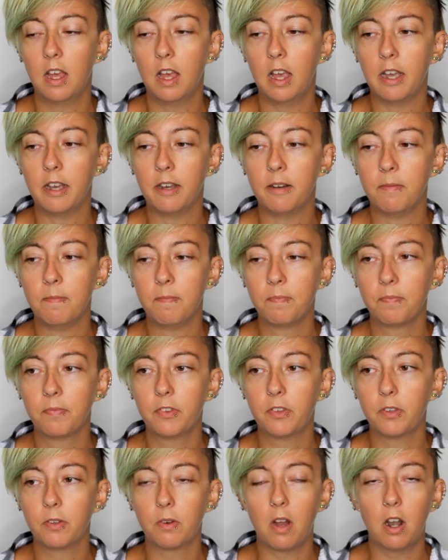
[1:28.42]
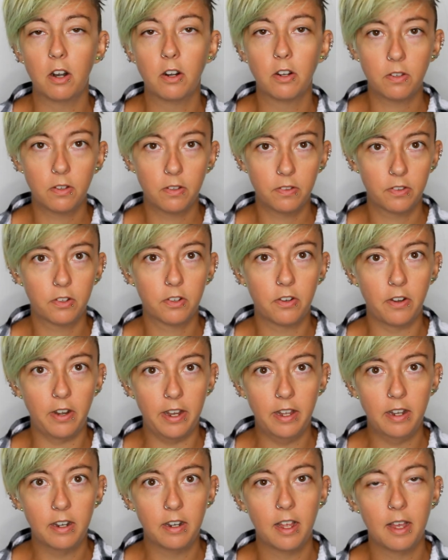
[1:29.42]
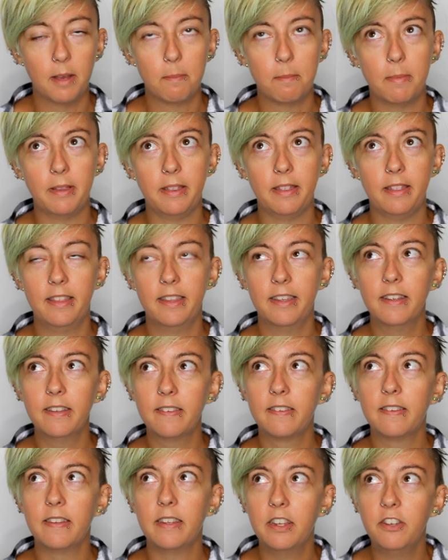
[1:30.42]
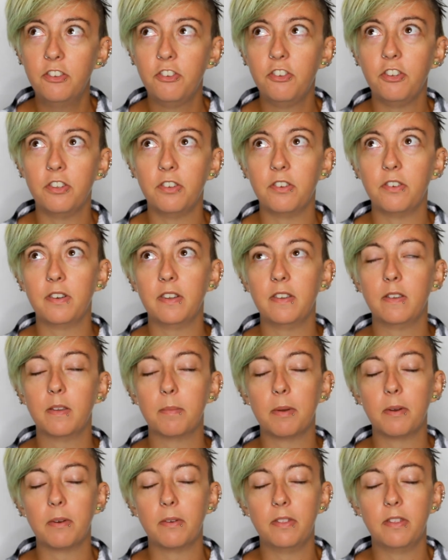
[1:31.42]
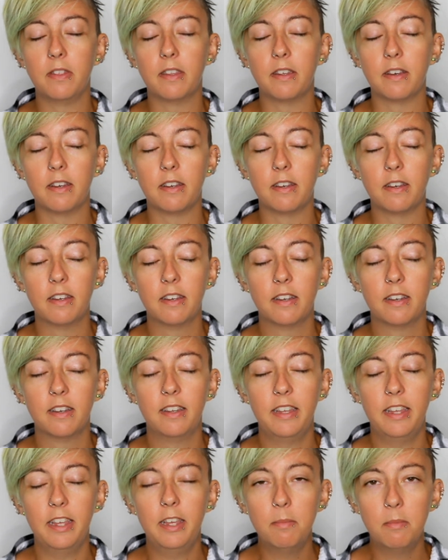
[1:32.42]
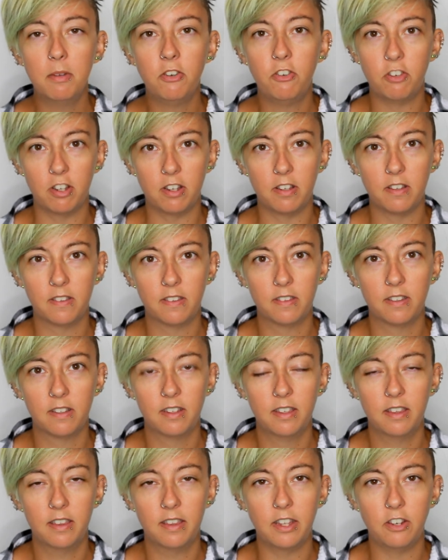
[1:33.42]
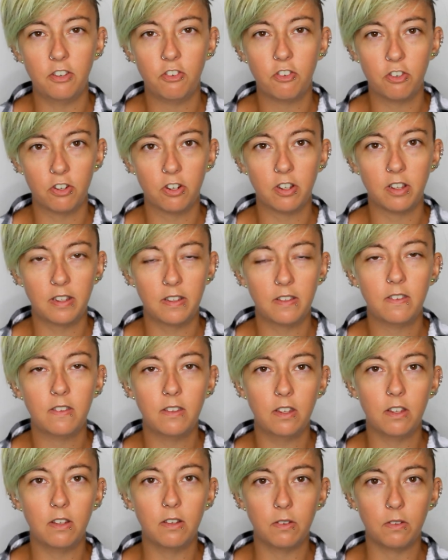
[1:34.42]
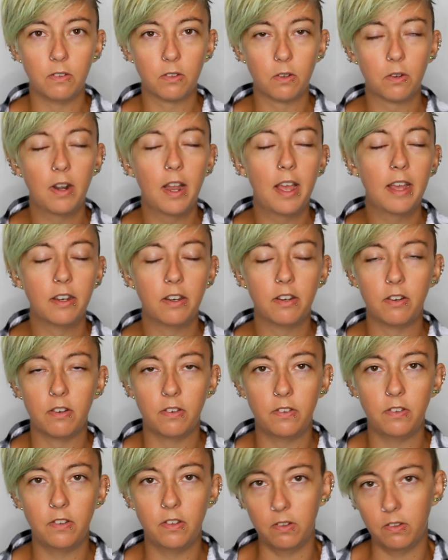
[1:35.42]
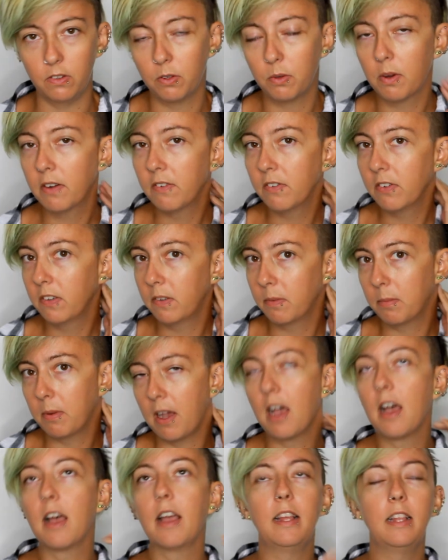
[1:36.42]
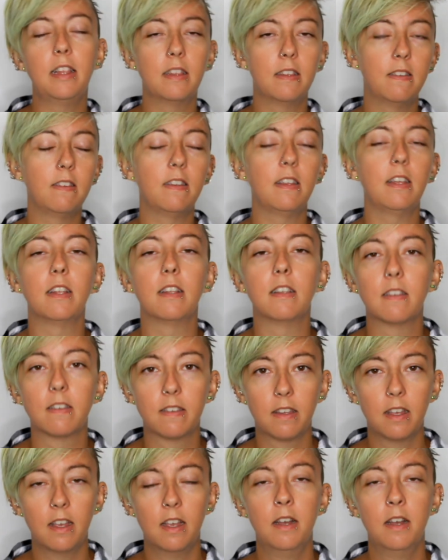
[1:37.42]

Um, so articles are great, but this issue is about the images that journalists use or editors use, whoever's behind the scenes